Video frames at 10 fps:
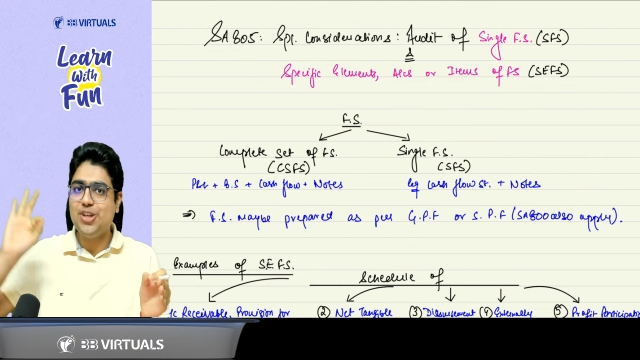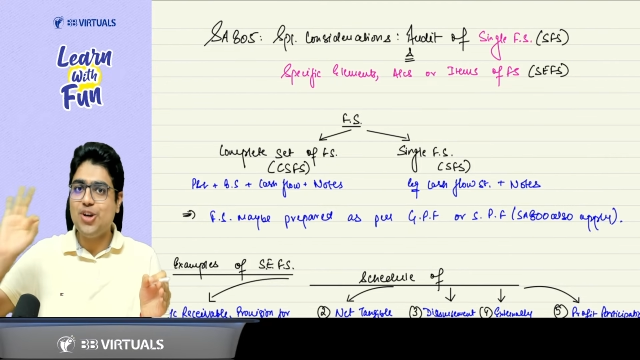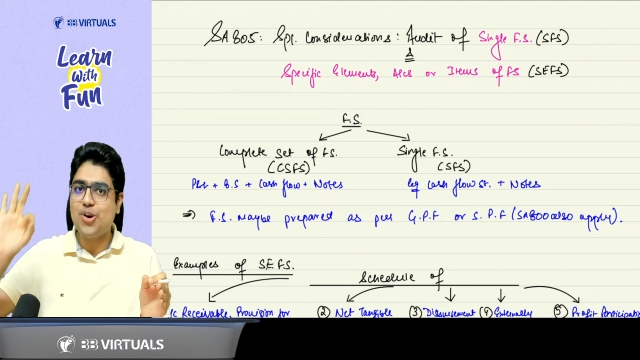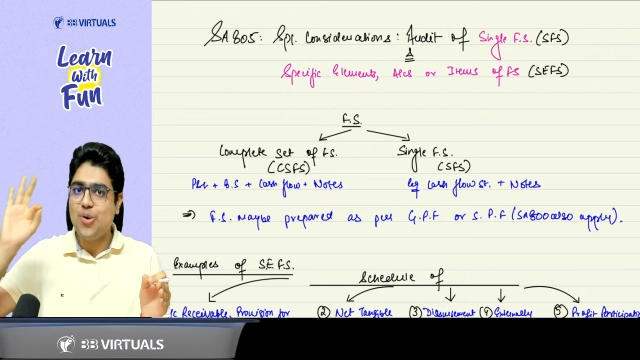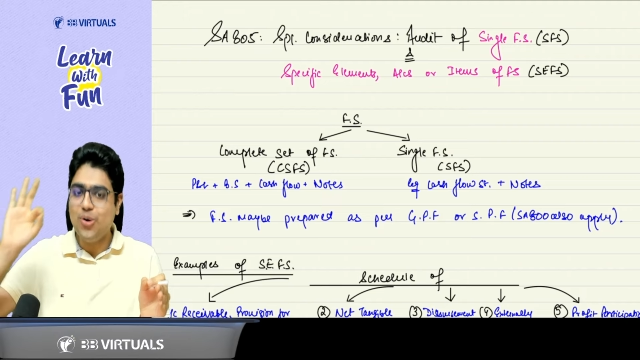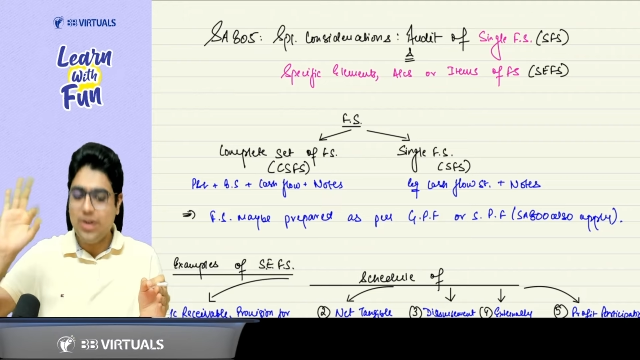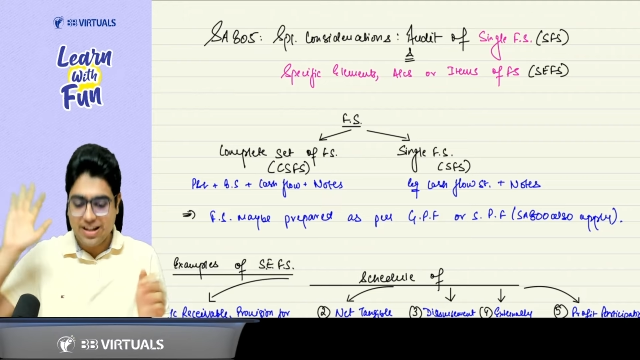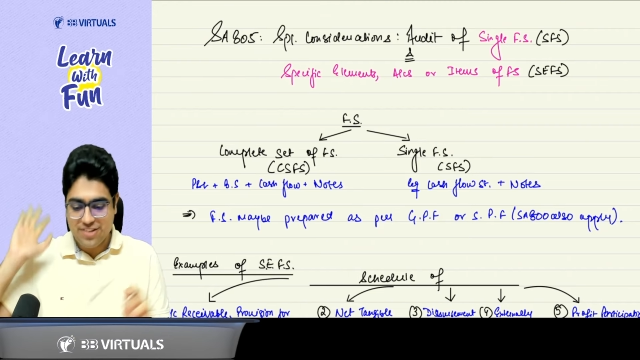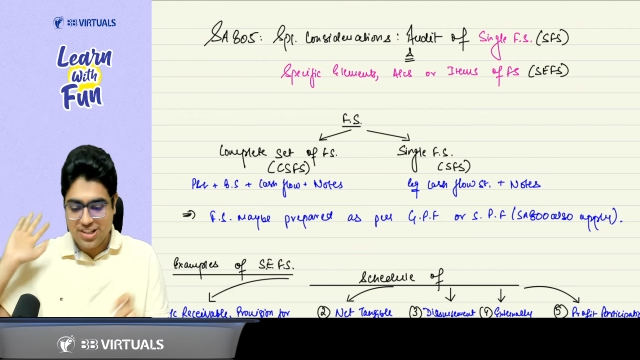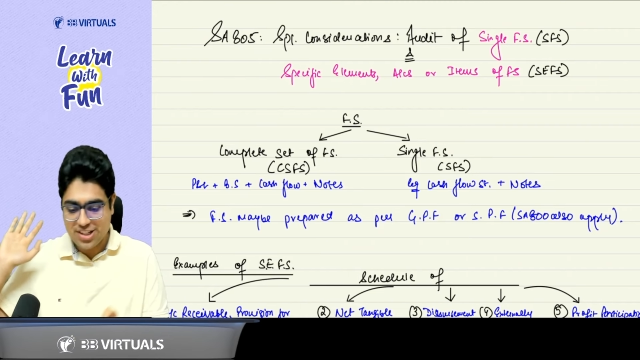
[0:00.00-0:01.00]
your whole
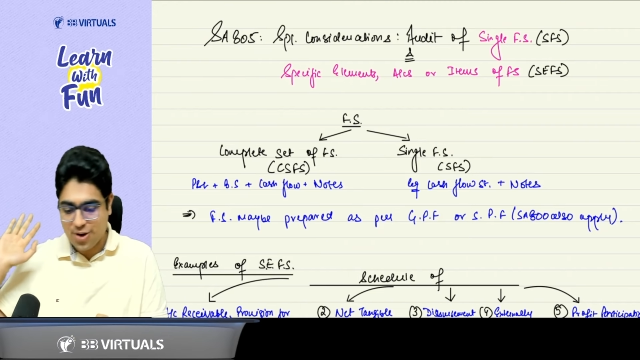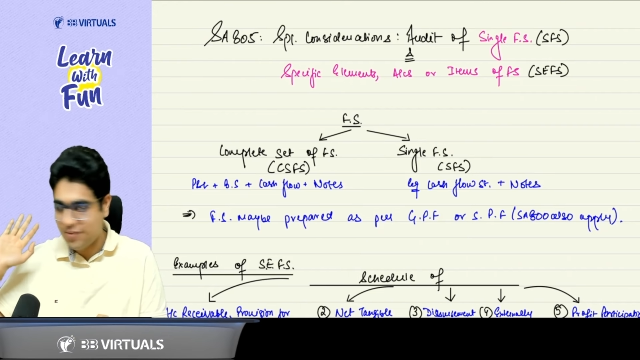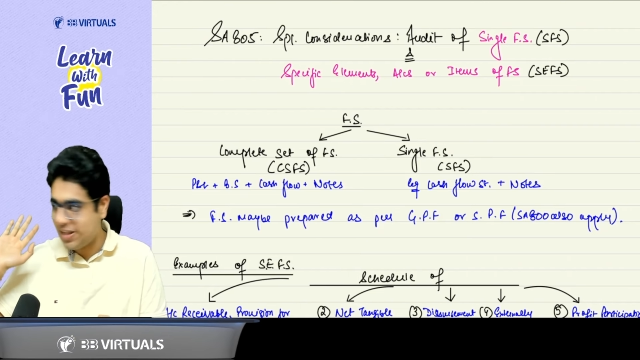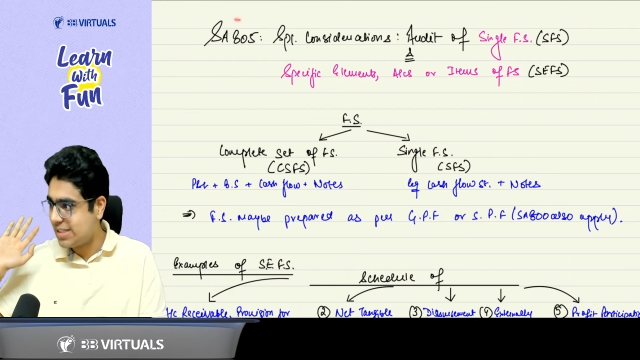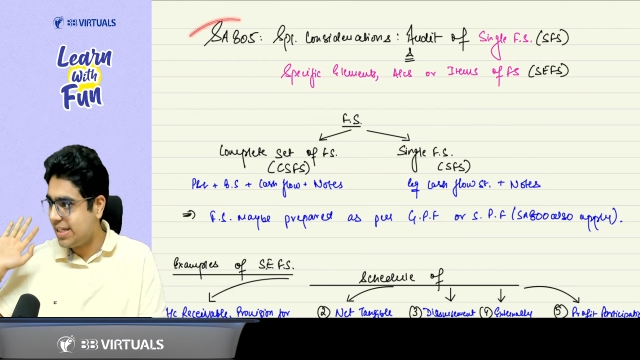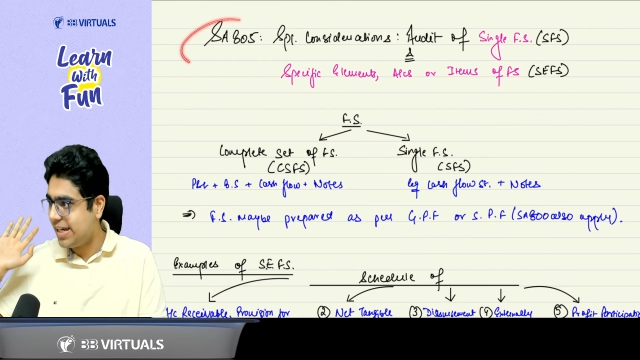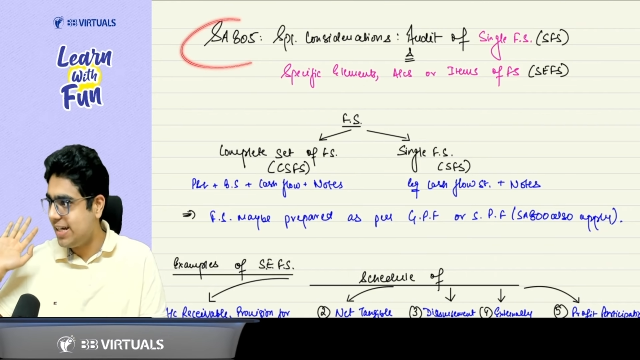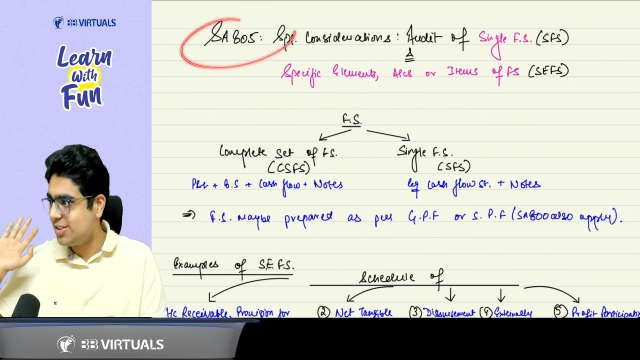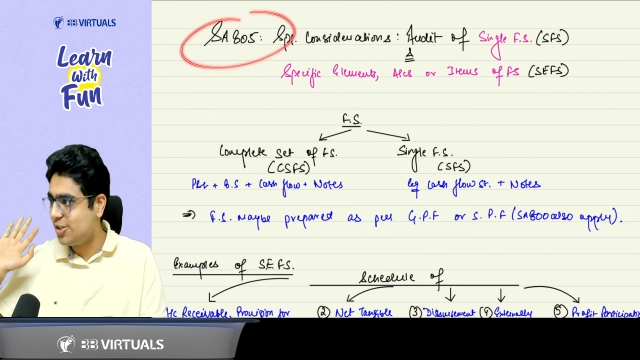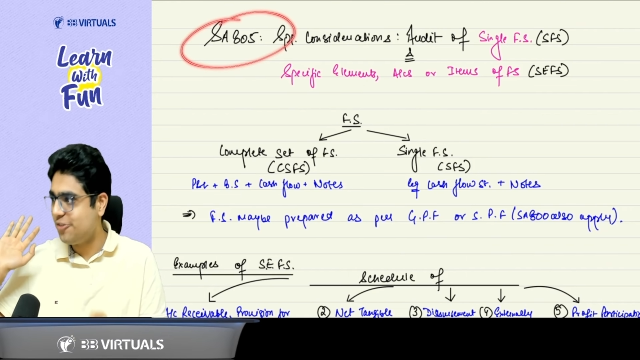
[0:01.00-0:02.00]
revision of Essay
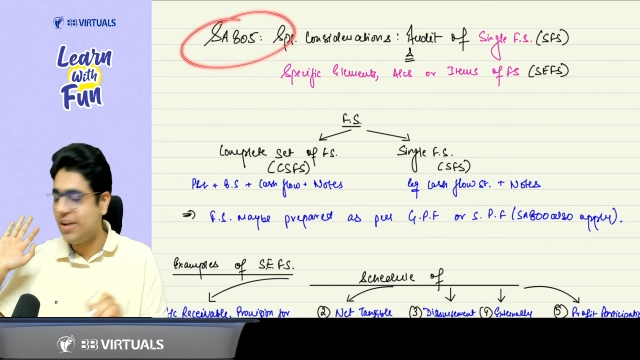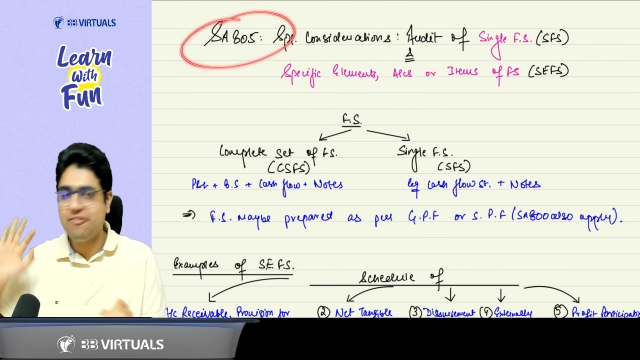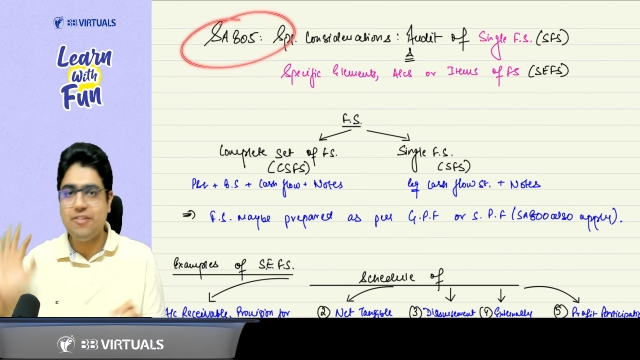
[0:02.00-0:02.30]
805